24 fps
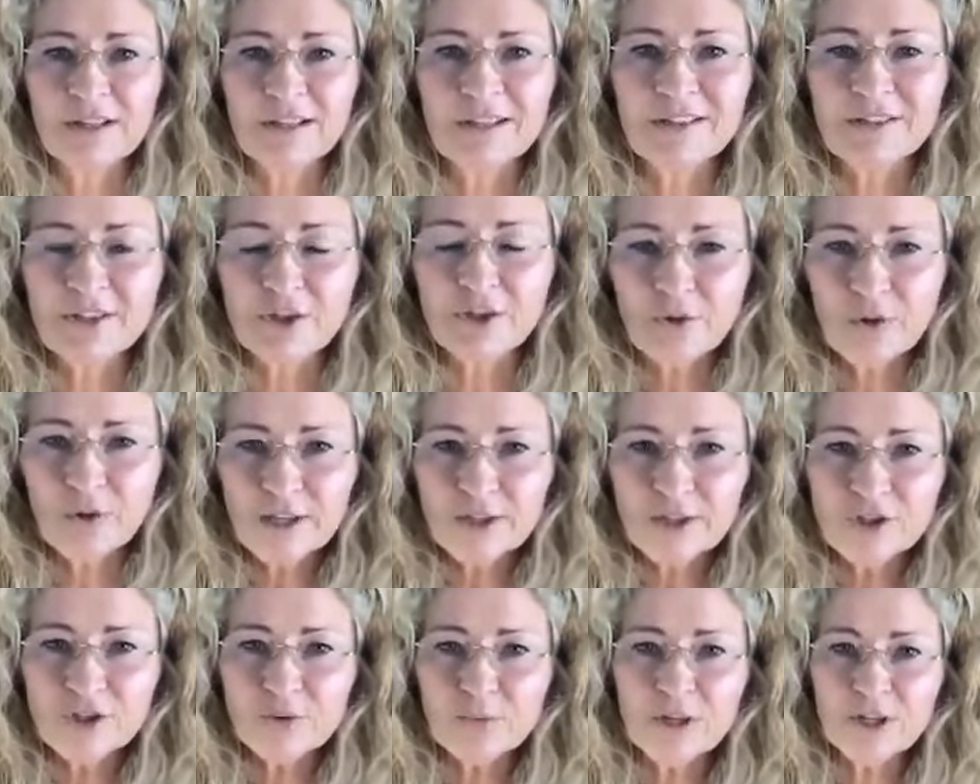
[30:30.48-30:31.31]
So your
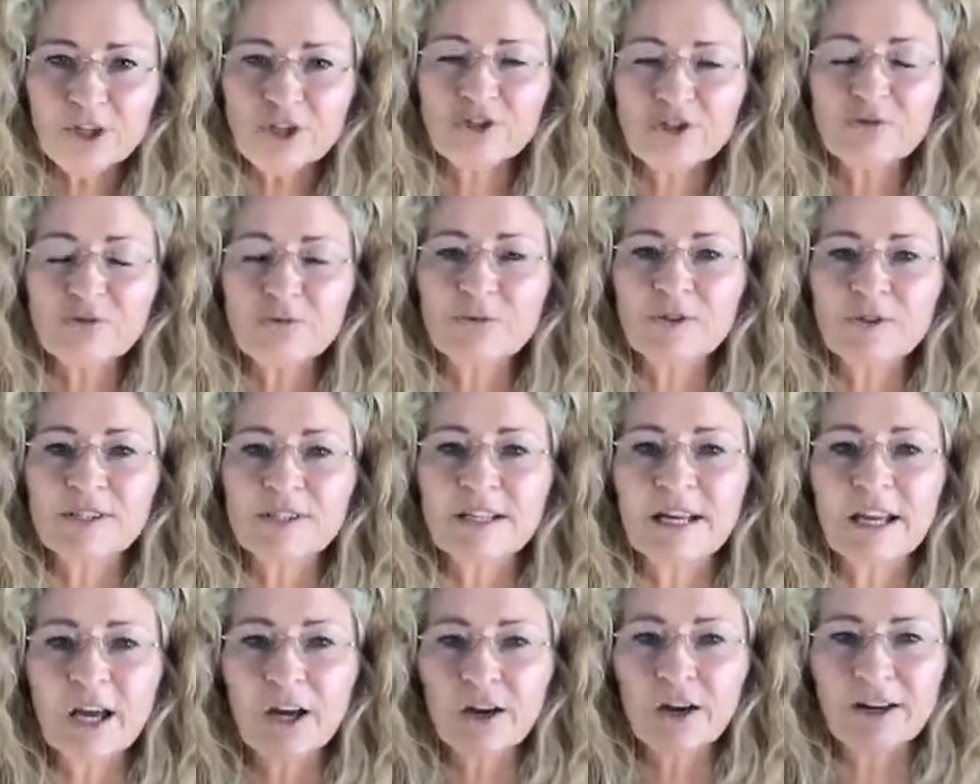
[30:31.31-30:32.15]
intuition will
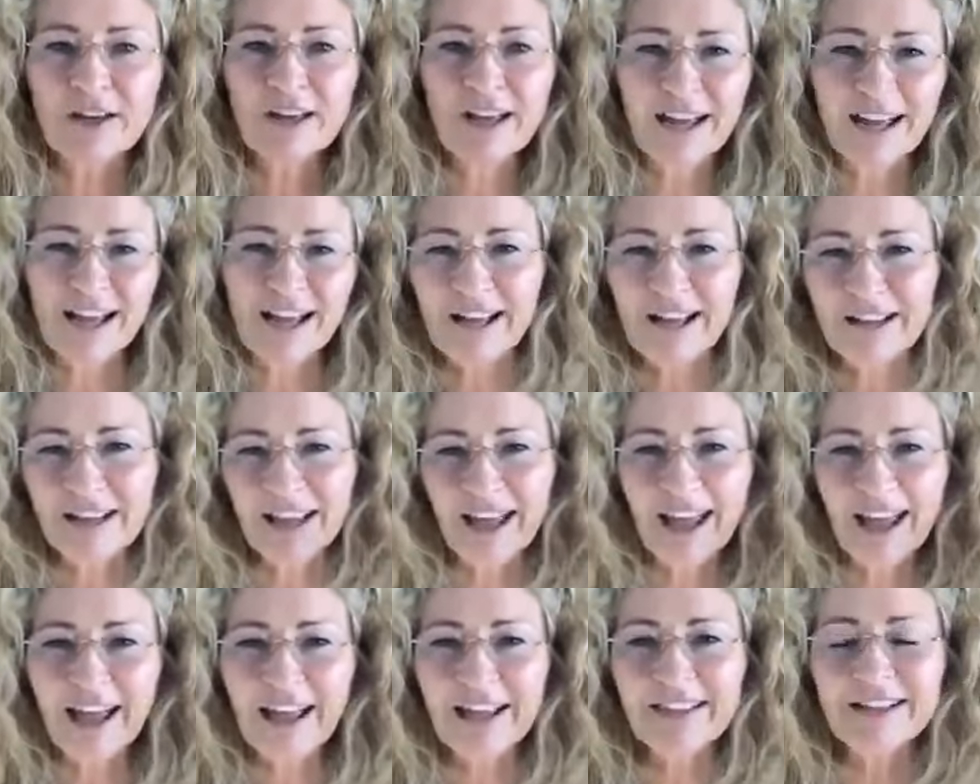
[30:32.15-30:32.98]
say, hey,
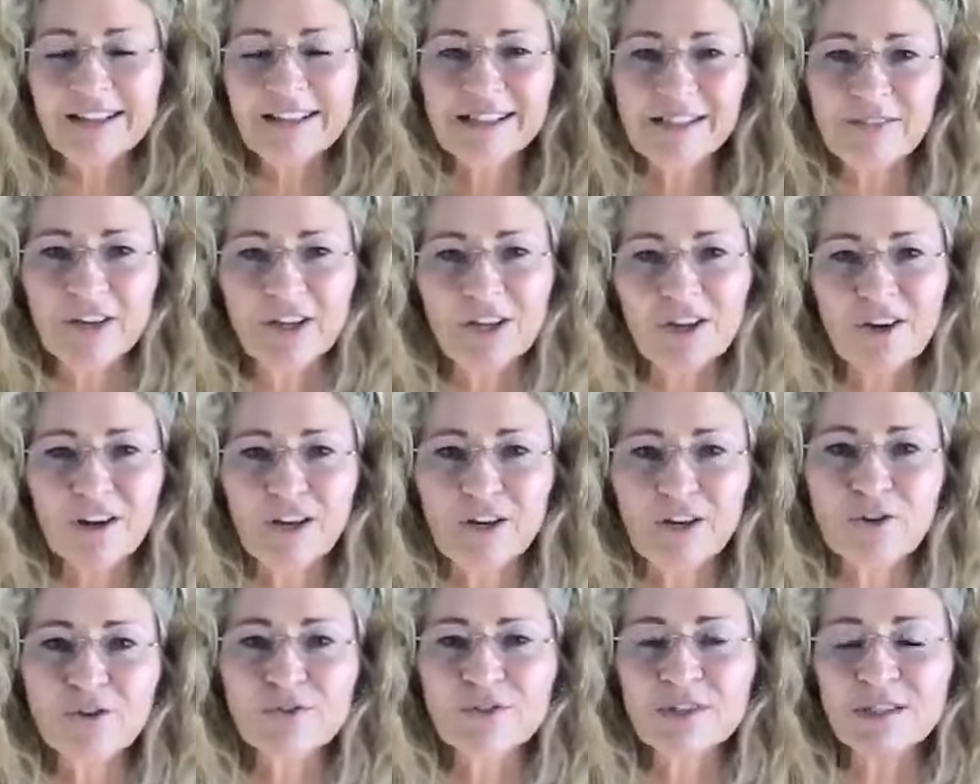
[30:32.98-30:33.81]
okay, there's something going on.